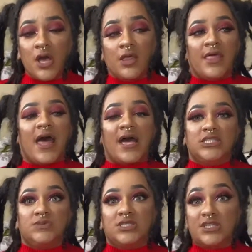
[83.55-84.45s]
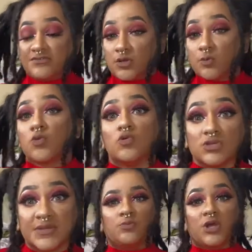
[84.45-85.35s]
that has specific rules
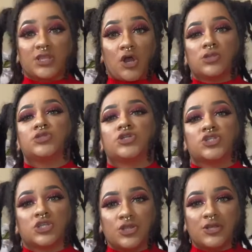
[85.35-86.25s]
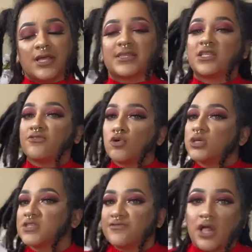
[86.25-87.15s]
about what the altar should look like, then of
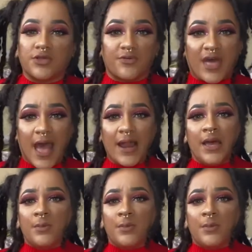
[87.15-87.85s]
course follow that.